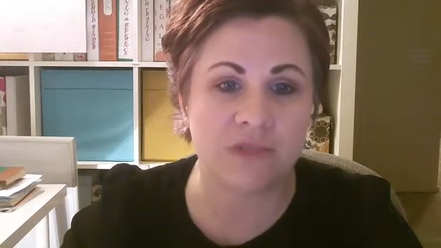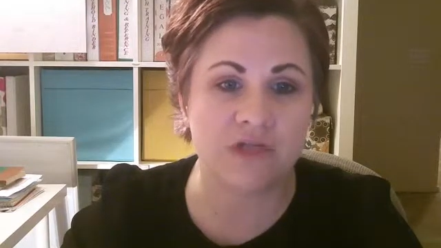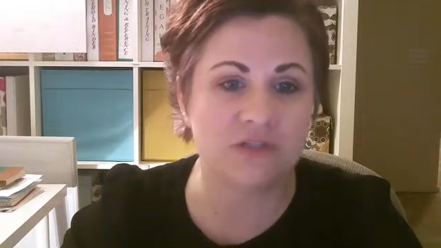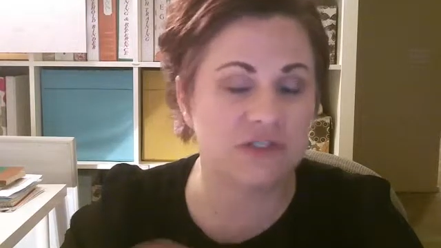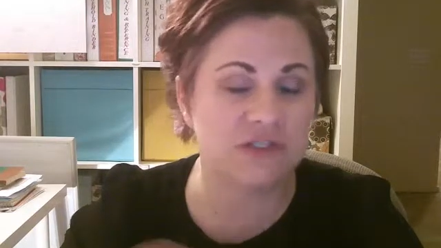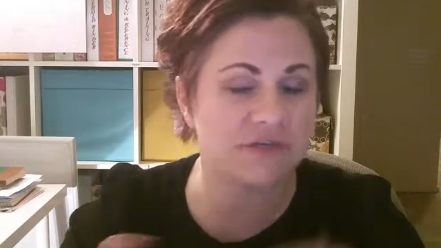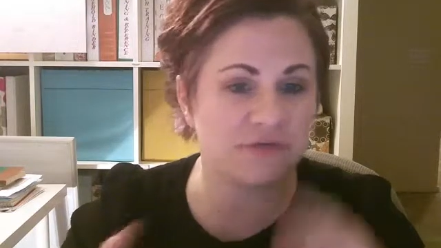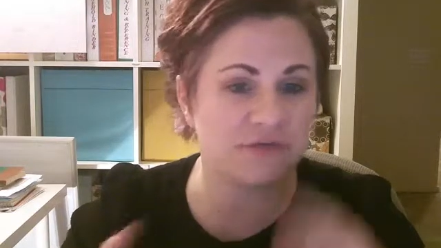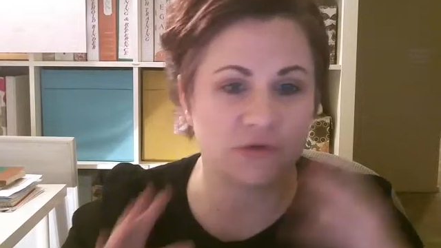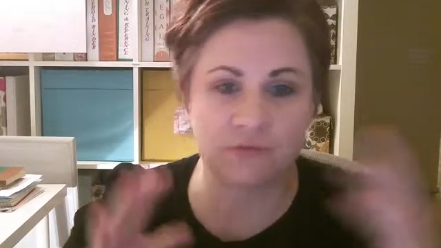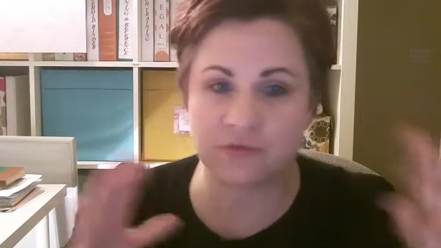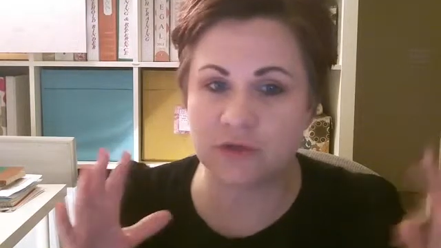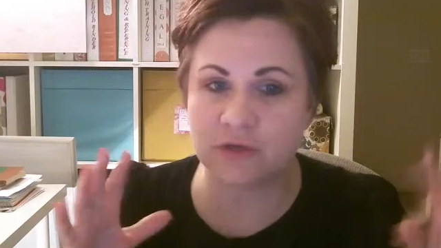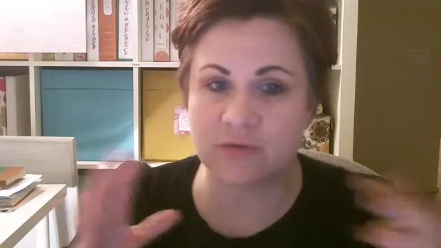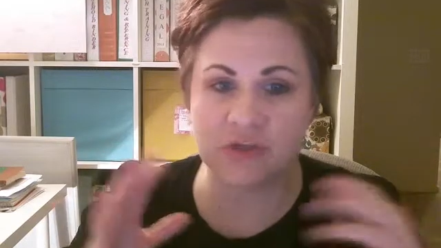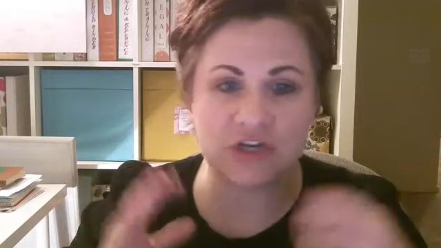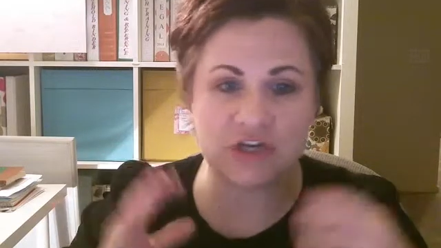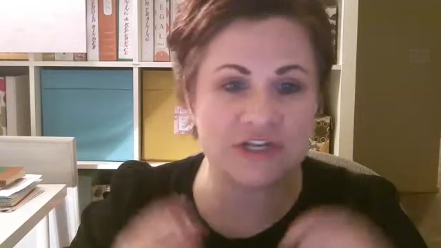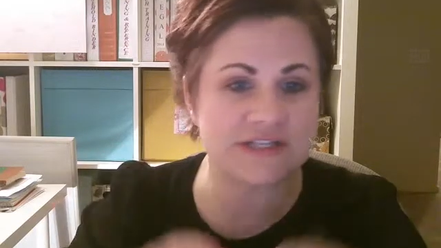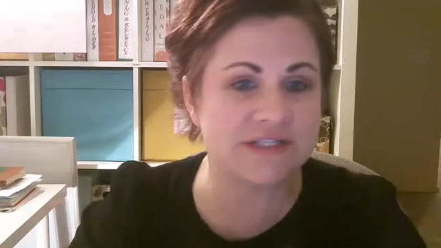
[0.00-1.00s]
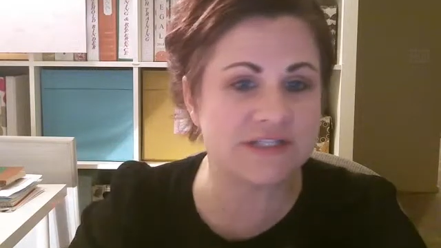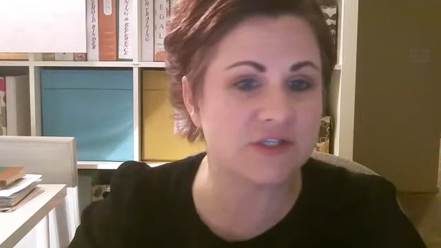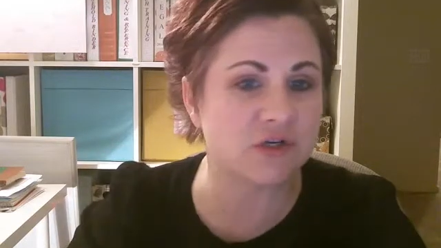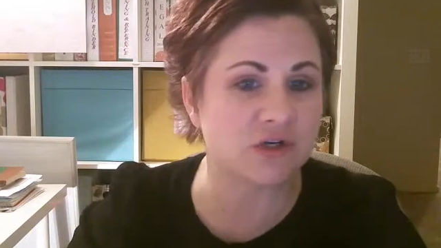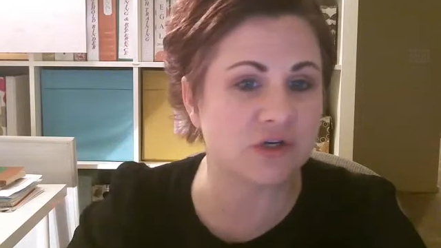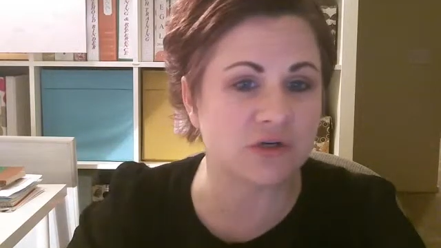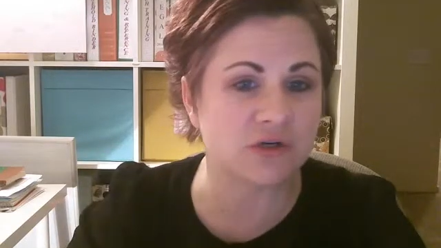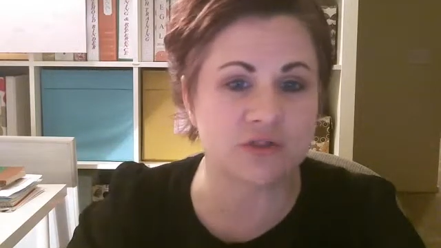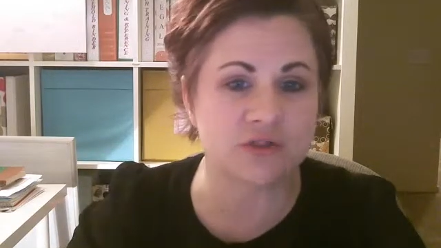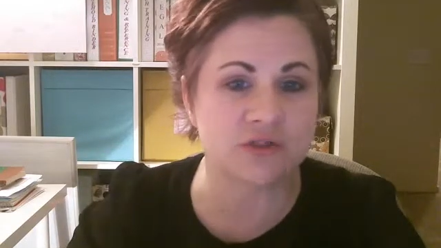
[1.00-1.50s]
different community
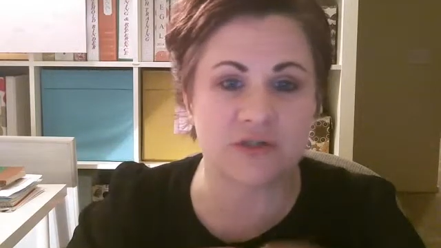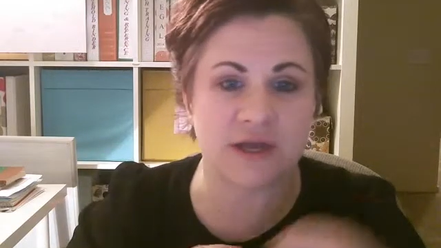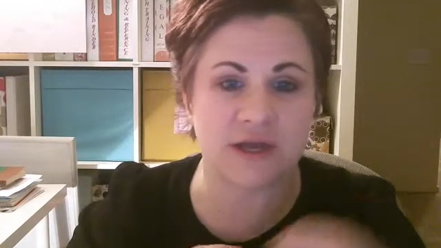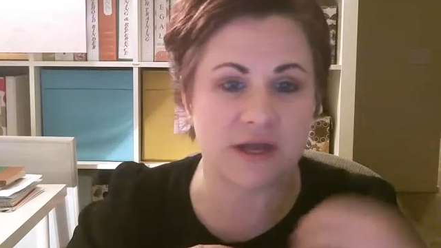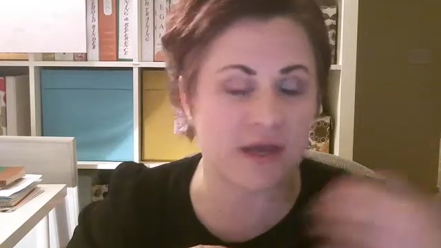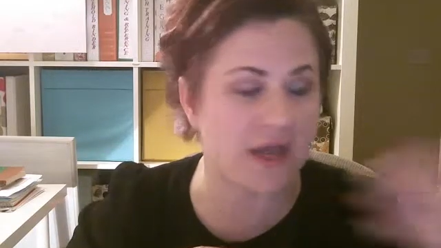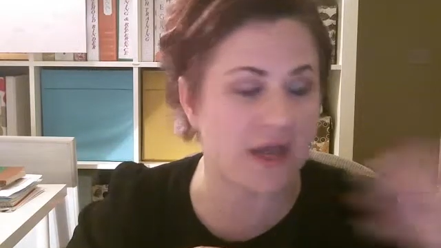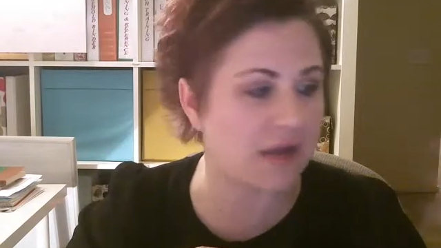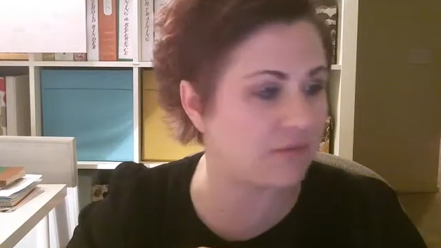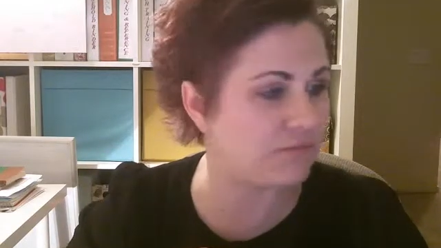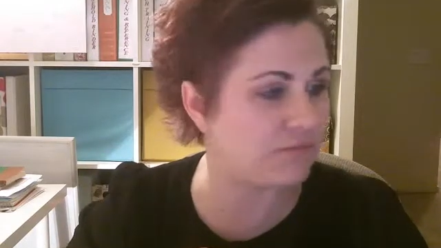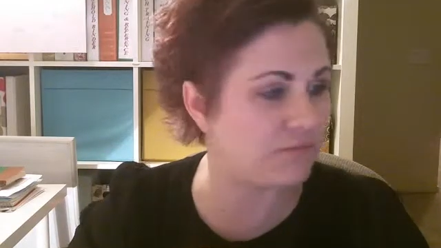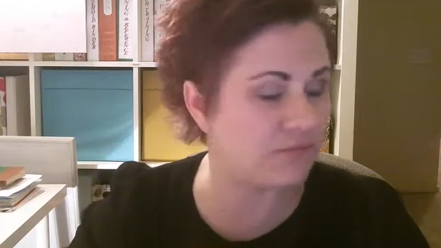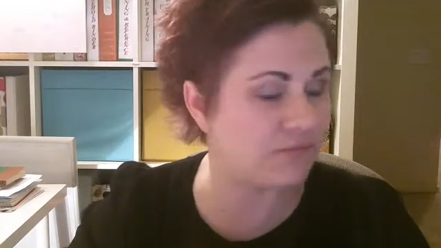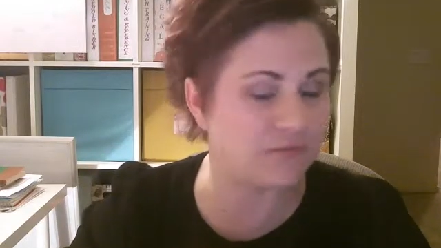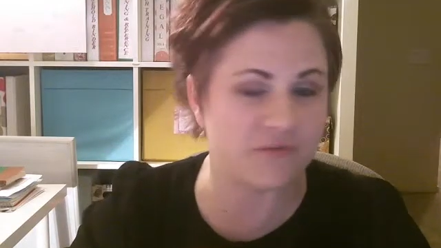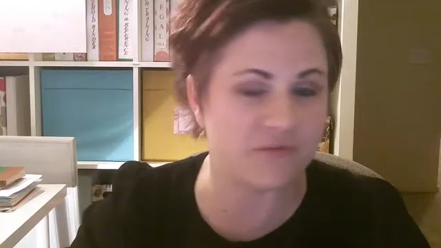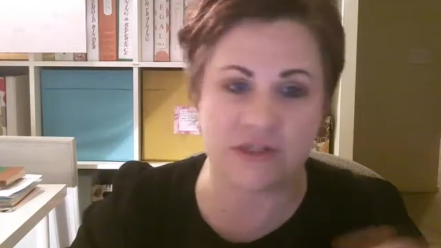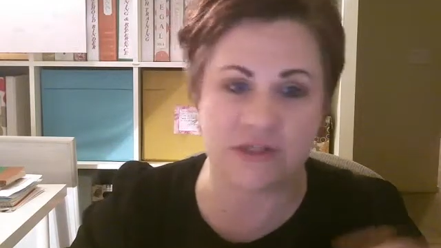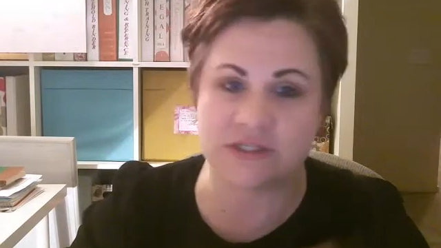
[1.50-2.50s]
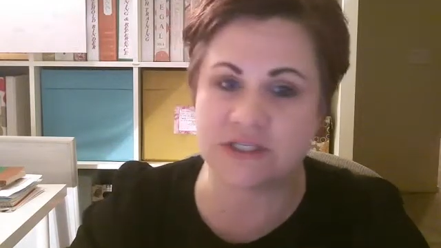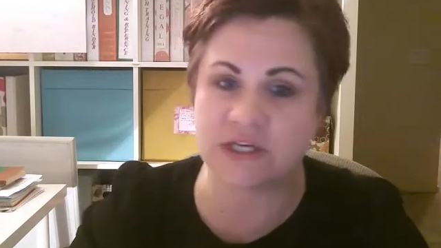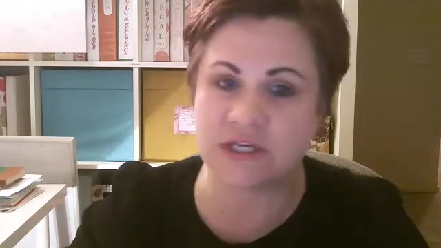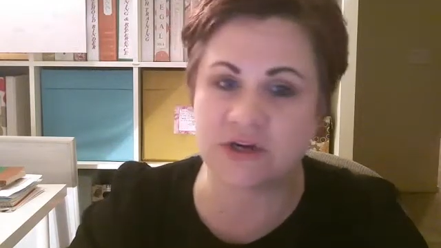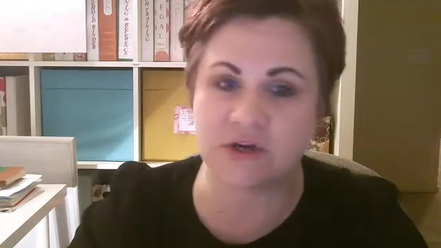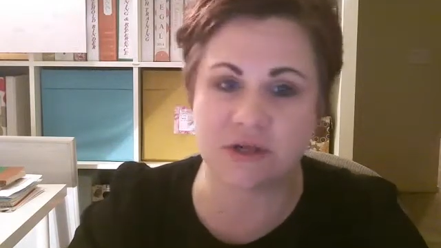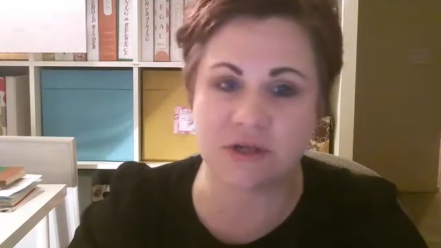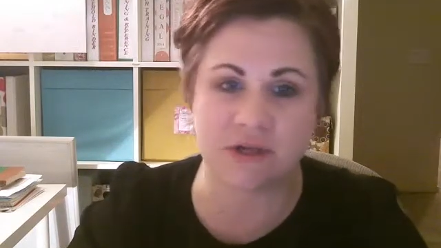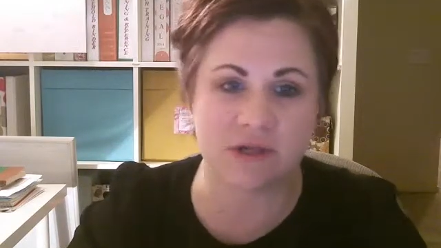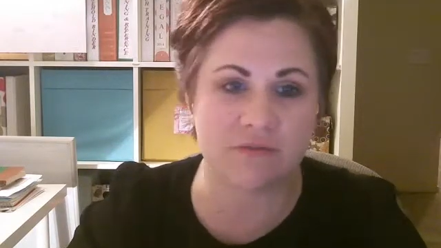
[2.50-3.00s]
circles. I volunteer
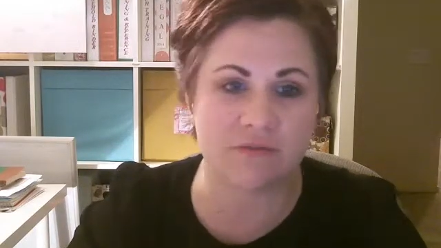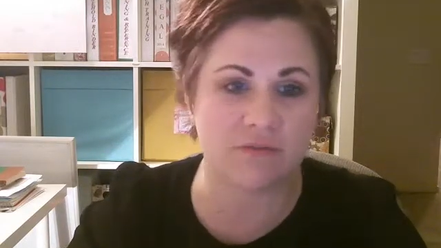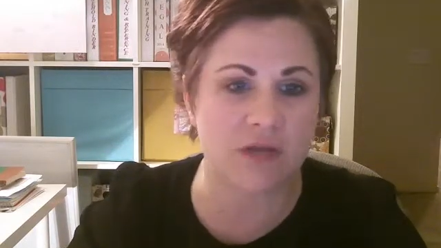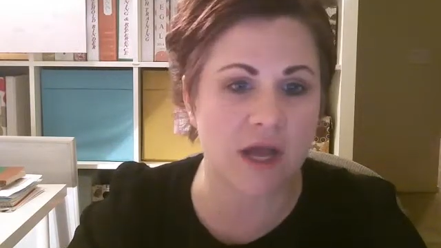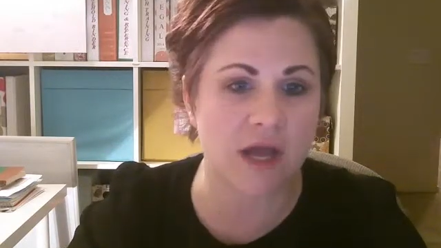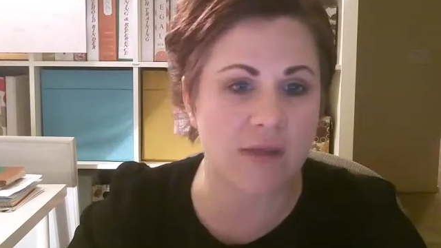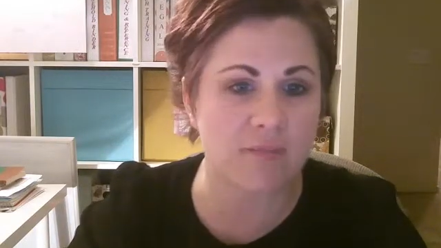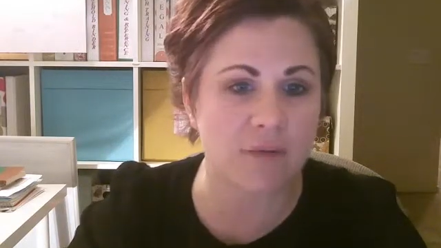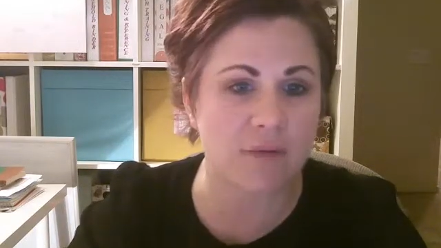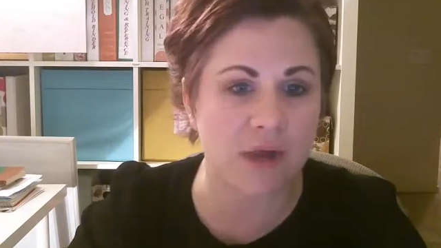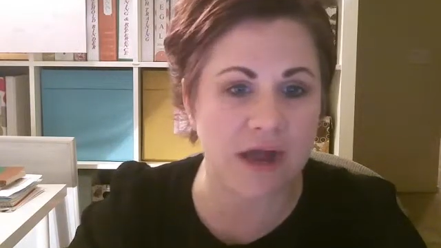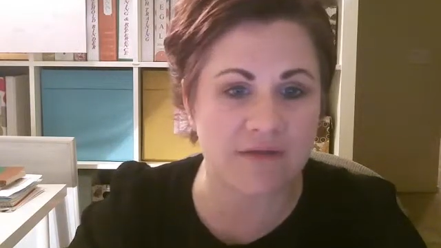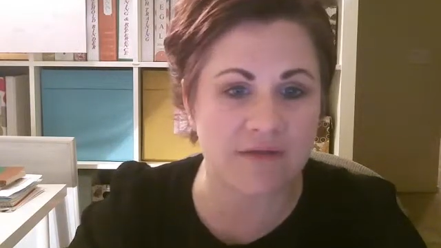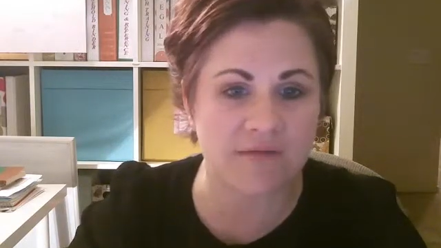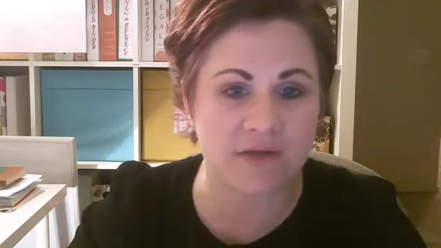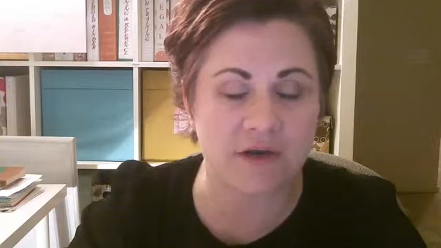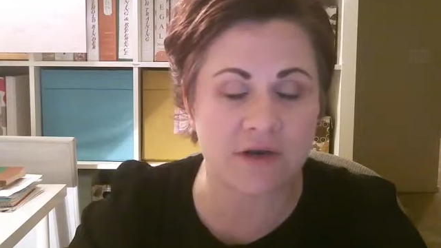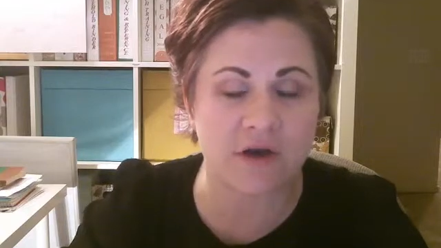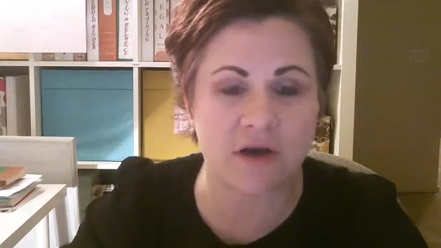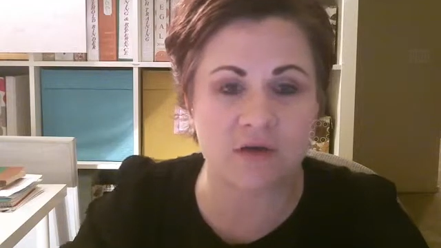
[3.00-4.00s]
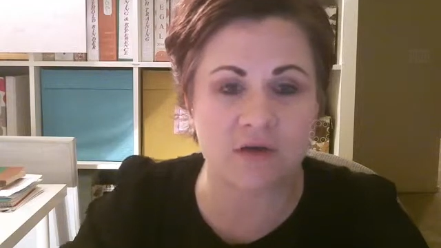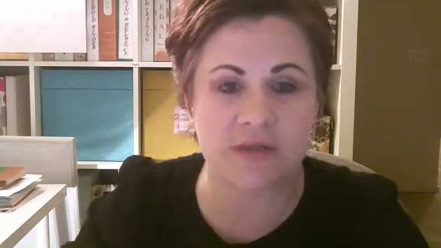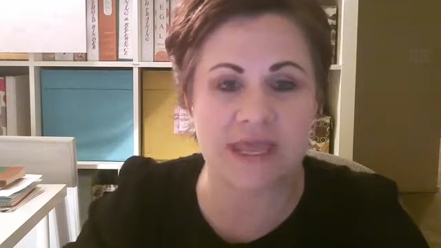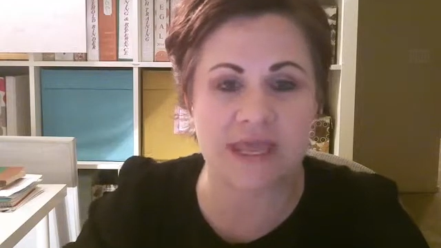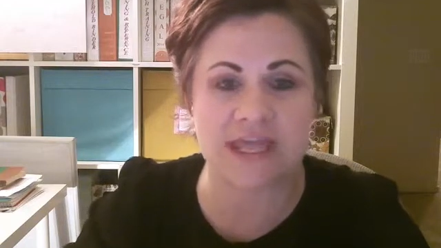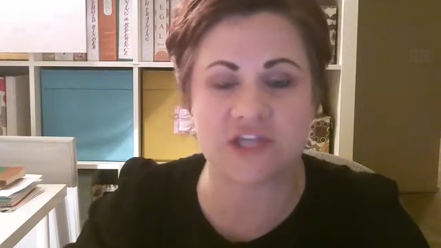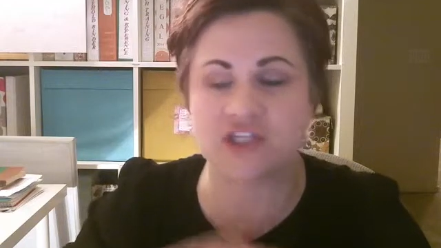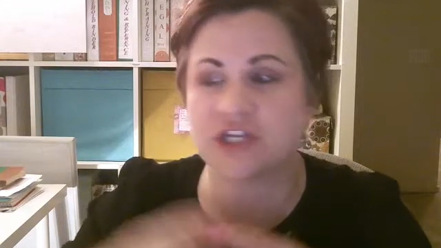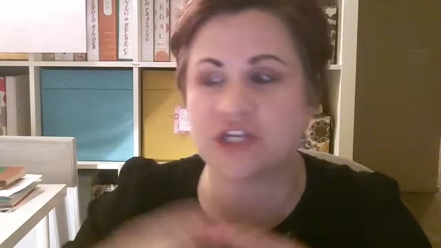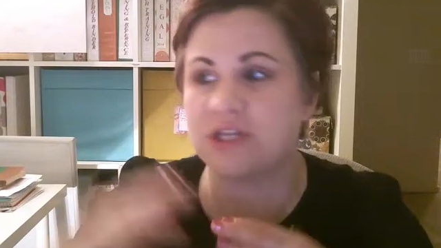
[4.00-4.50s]
at a nonprofit on
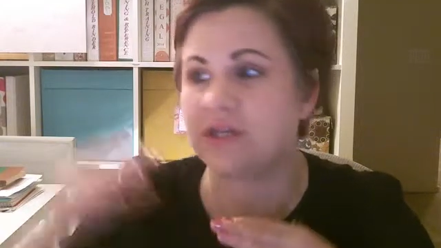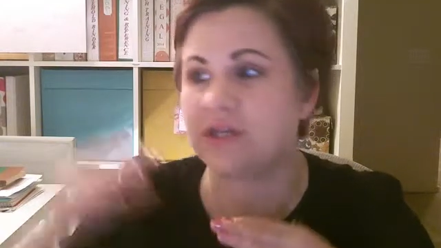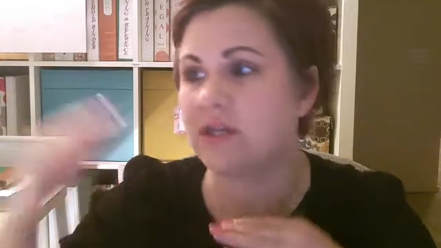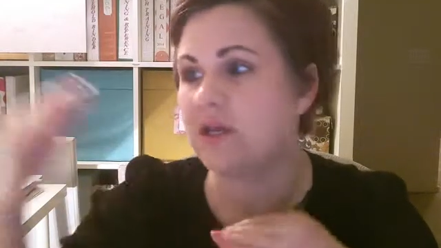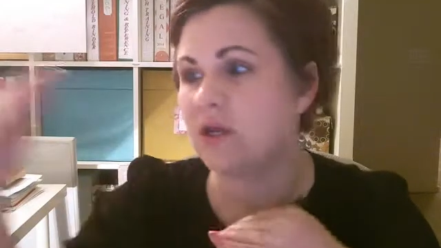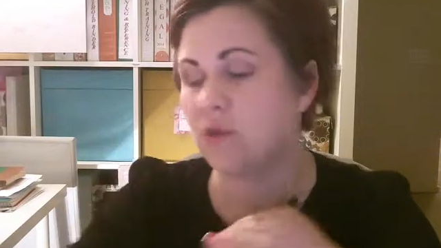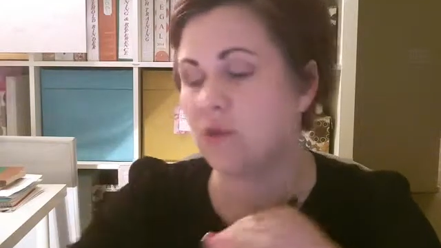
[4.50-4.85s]
occasion.